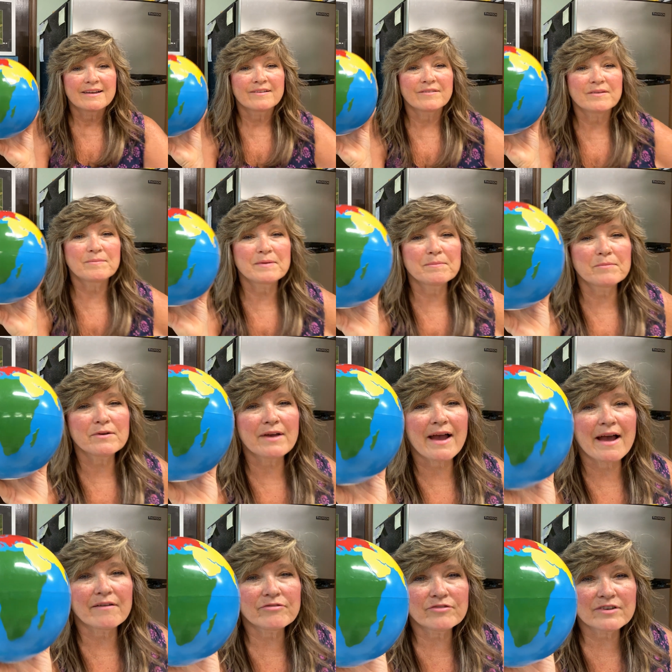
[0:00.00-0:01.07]
Remember
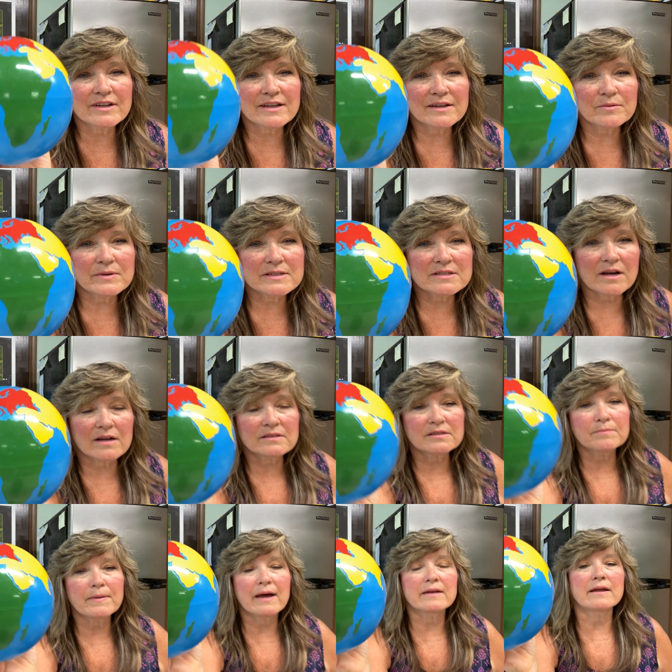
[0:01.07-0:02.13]
Africa? We talked
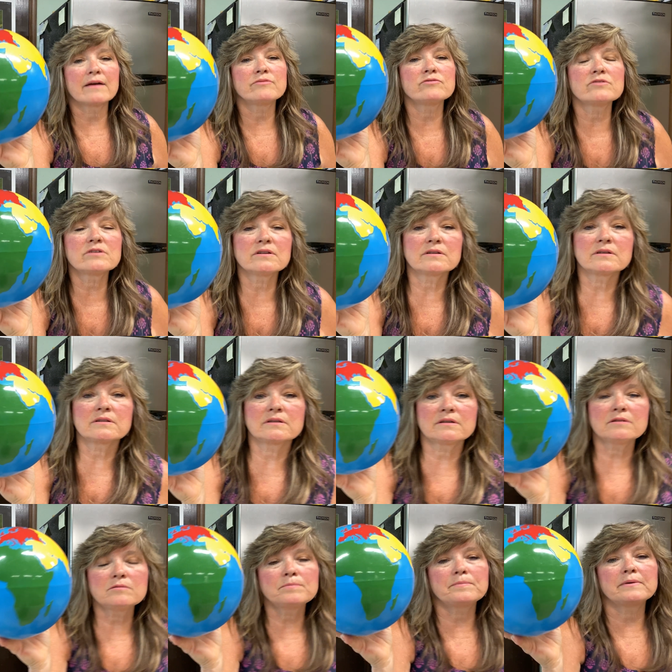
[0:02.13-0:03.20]
about Africa a
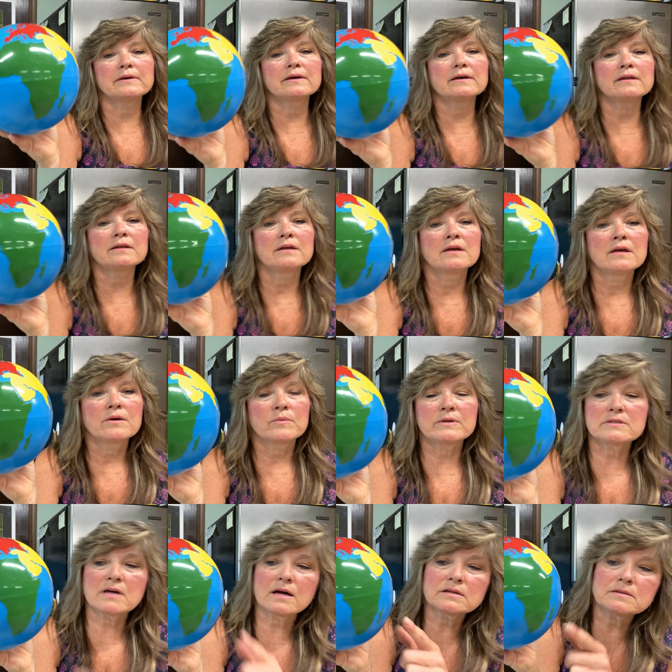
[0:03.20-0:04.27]
little bit.
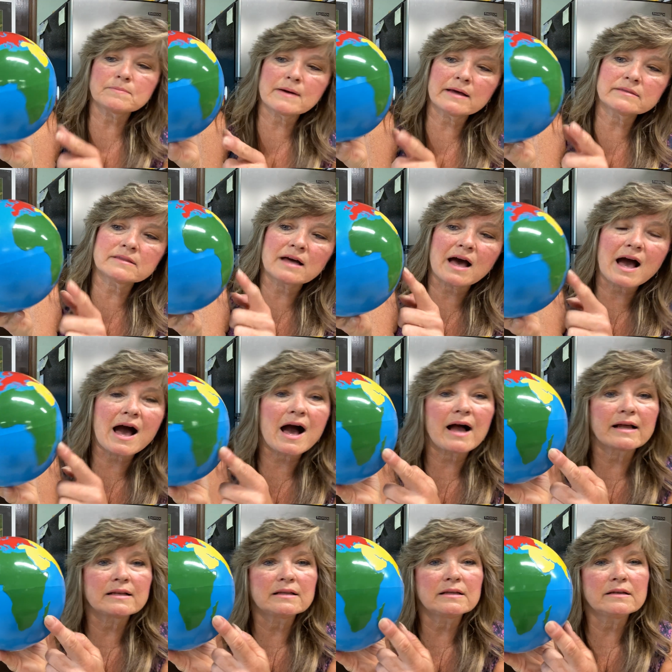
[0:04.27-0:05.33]
We talked about the
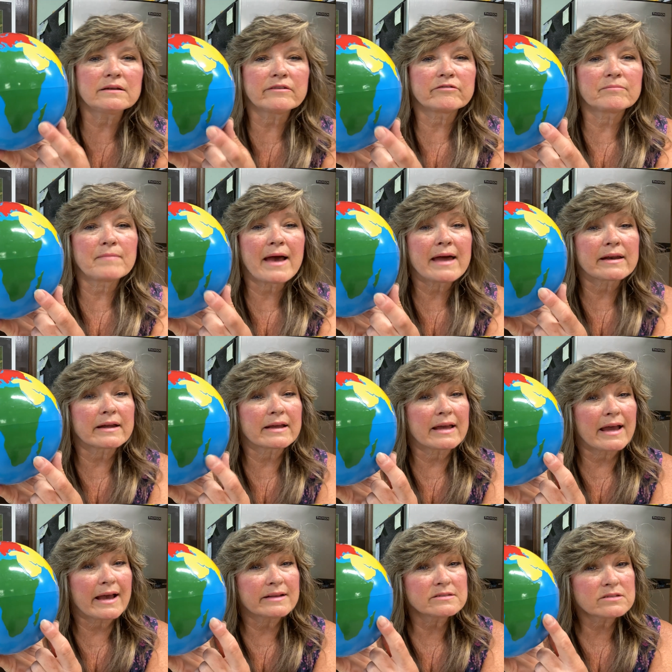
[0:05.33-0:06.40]
island of
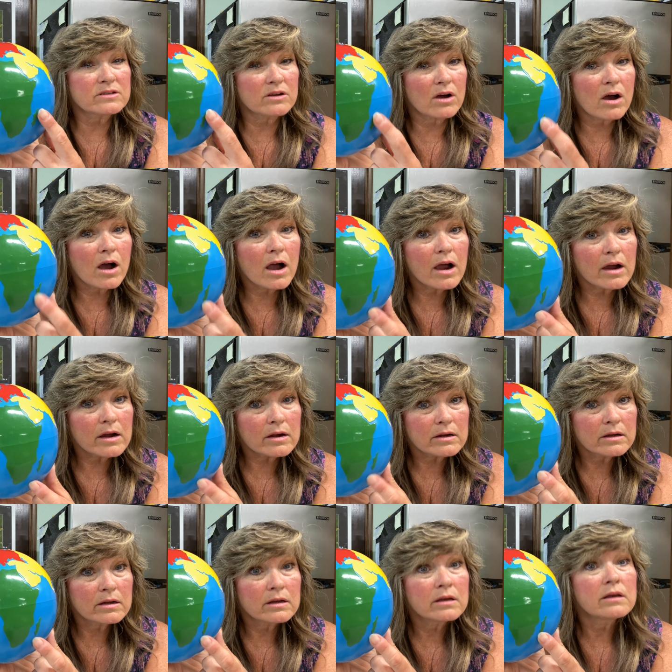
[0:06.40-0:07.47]
Madagascar,
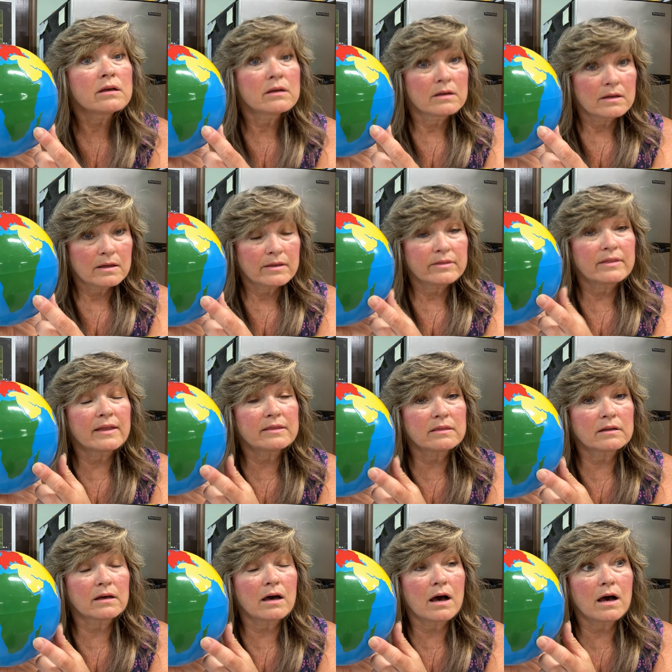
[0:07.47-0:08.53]
that
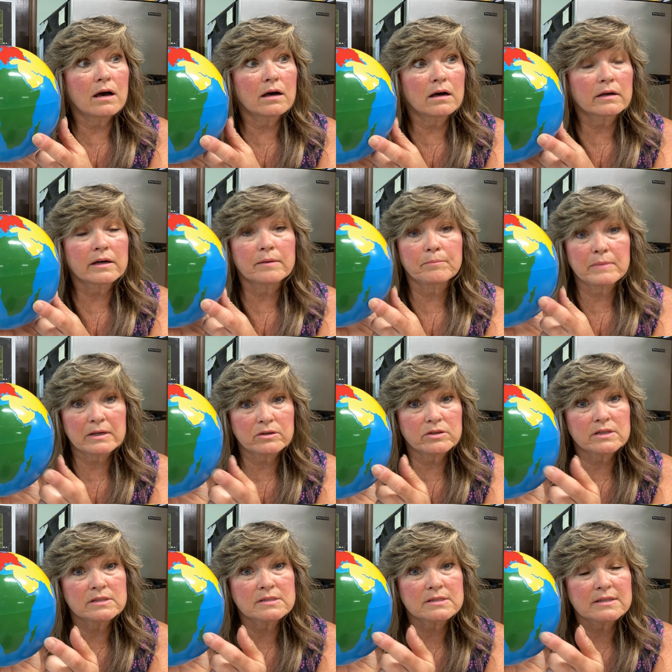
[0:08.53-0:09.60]
the
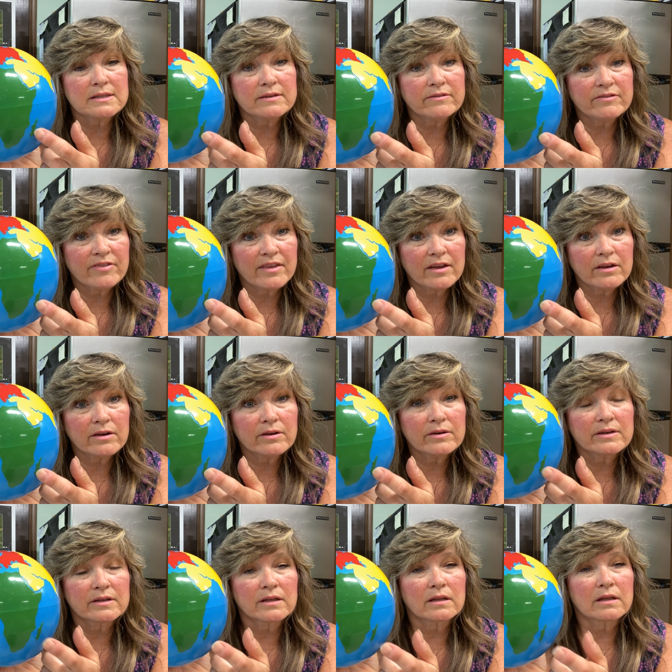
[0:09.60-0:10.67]
chameleons live there,
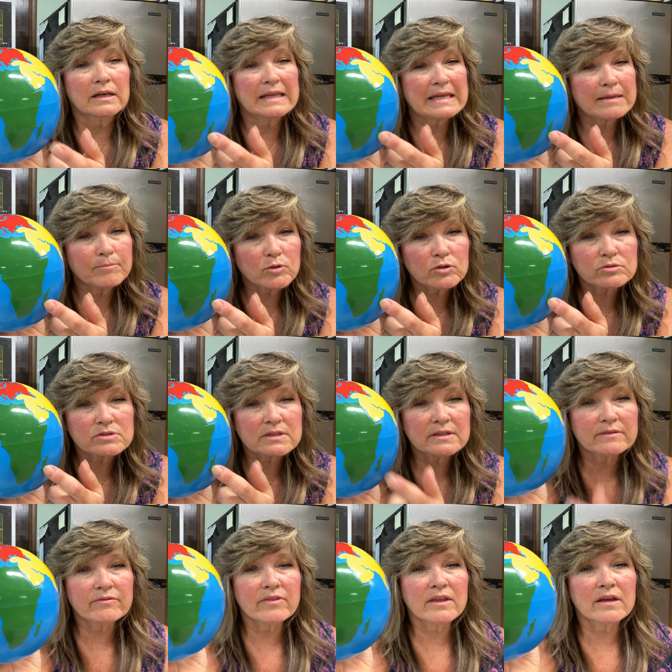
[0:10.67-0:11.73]
and lemurs
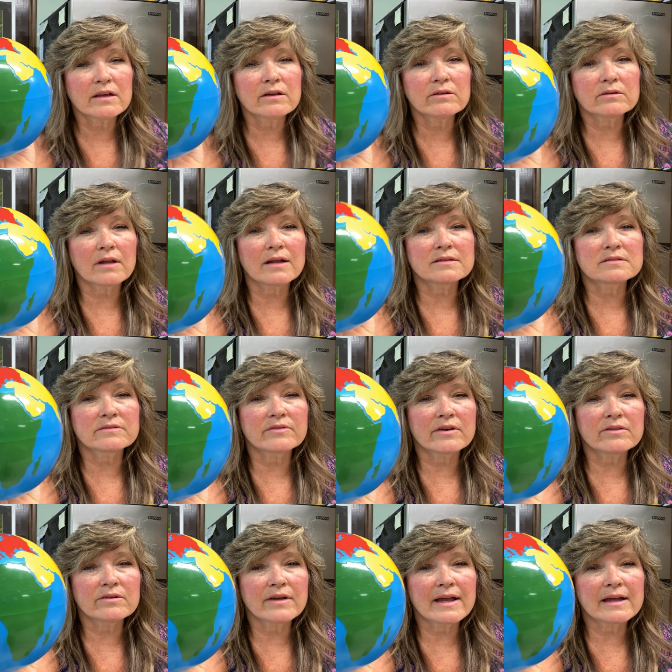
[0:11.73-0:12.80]
live there, and lots of
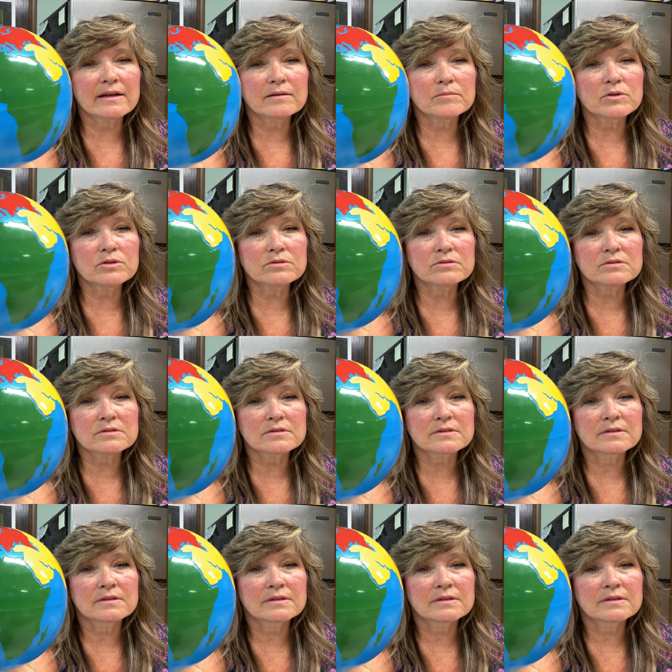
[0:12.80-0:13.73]
other animals.